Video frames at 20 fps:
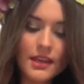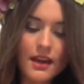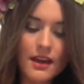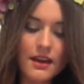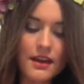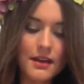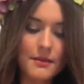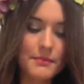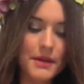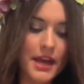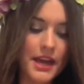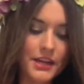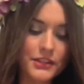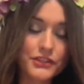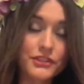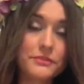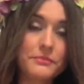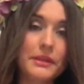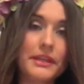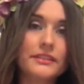I
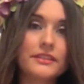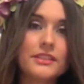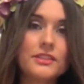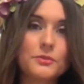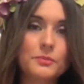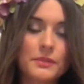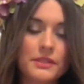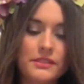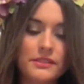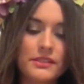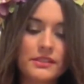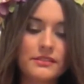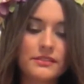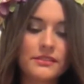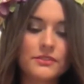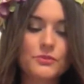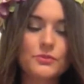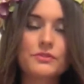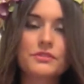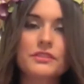actually made these pieces.
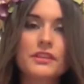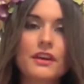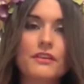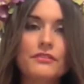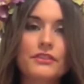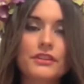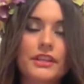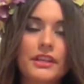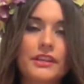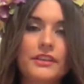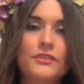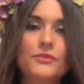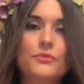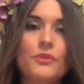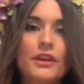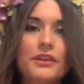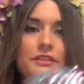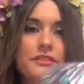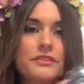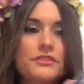This one's covered in
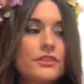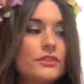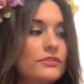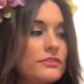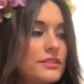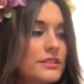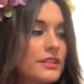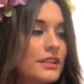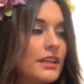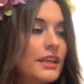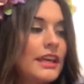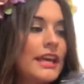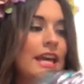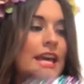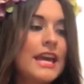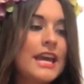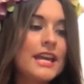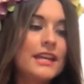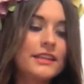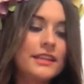rhinestones.
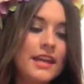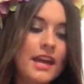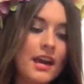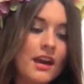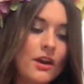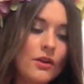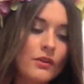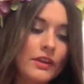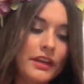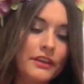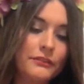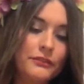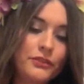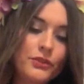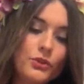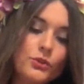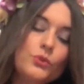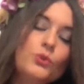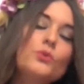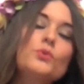Now, if
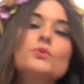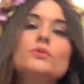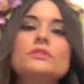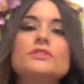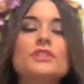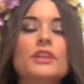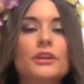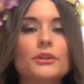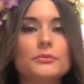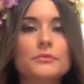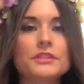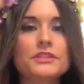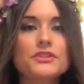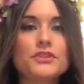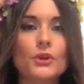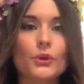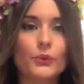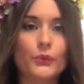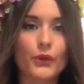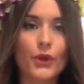you gentlemen
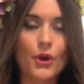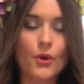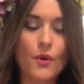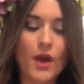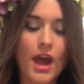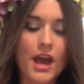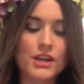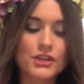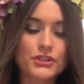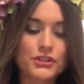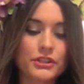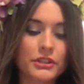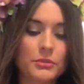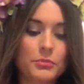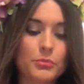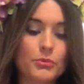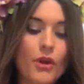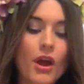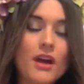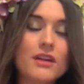don't know, actually
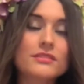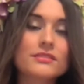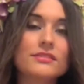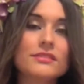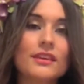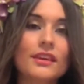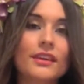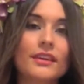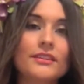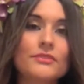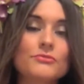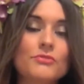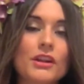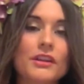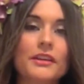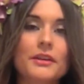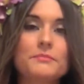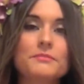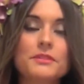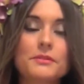bras can
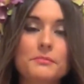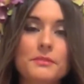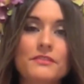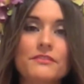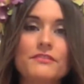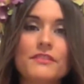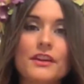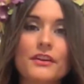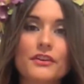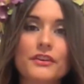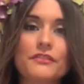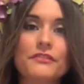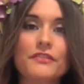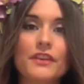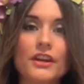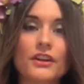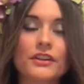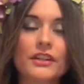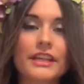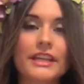run up to be very,
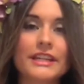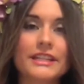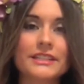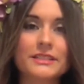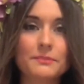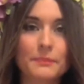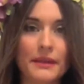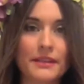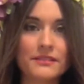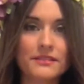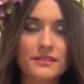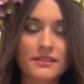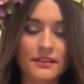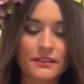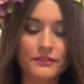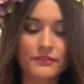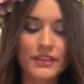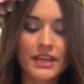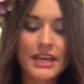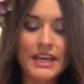very
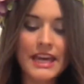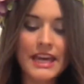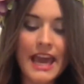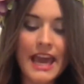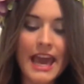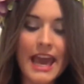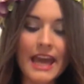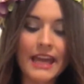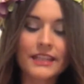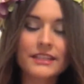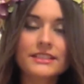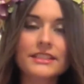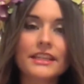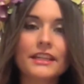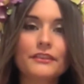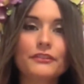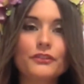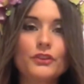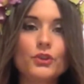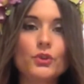expensive. And
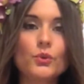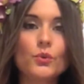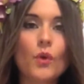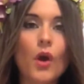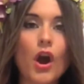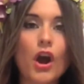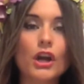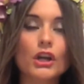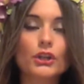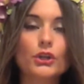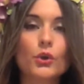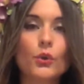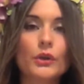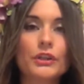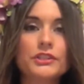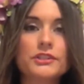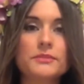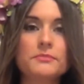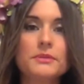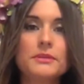if you are
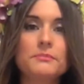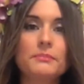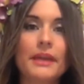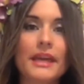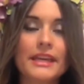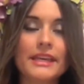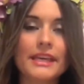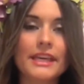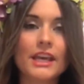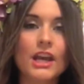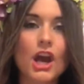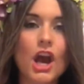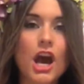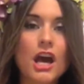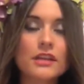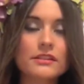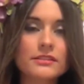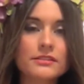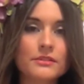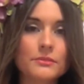going to be making
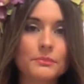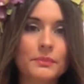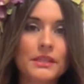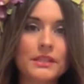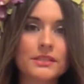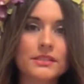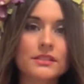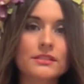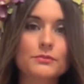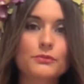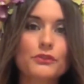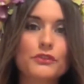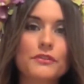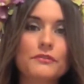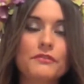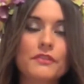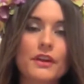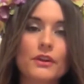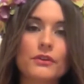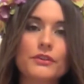costume pieces for
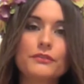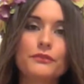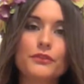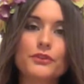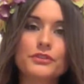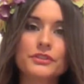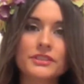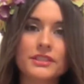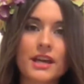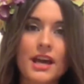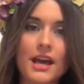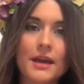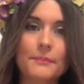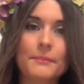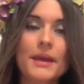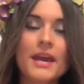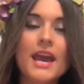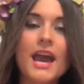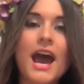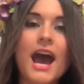the very first
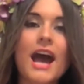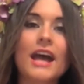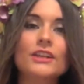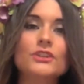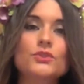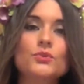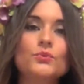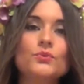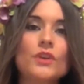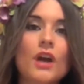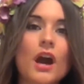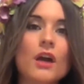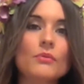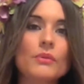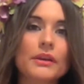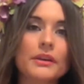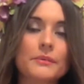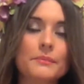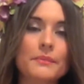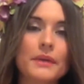time, I do not
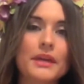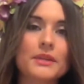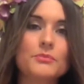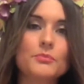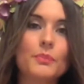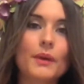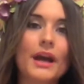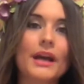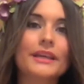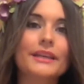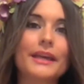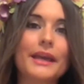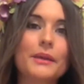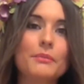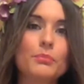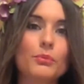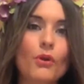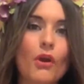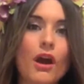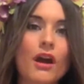recommend buying
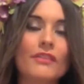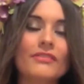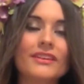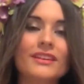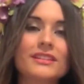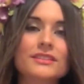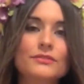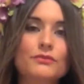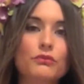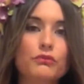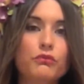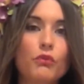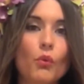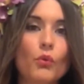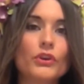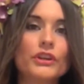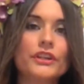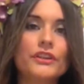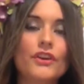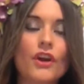a bra that is
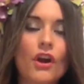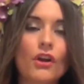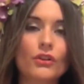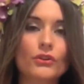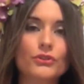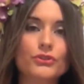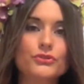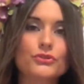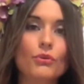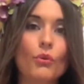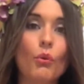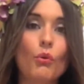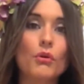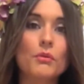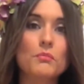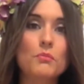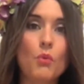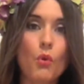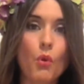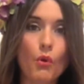$40
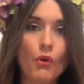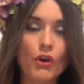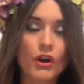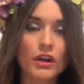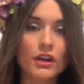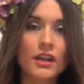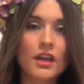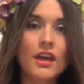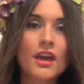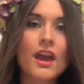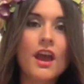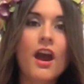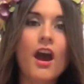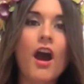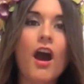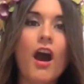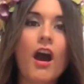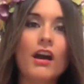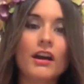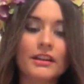or more
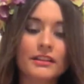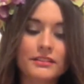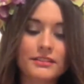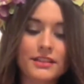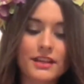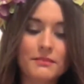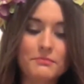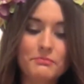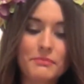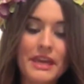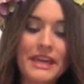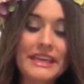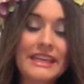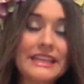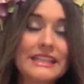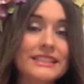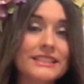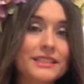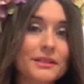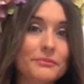on
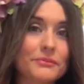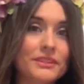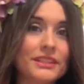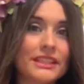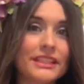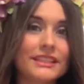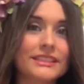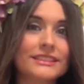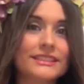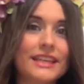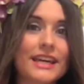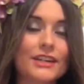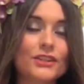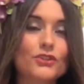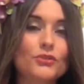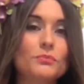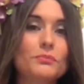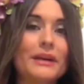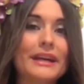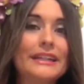making something
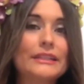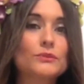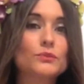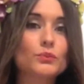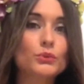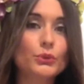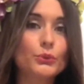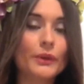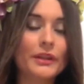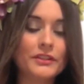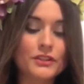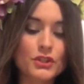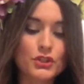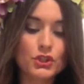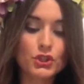that you might ruin.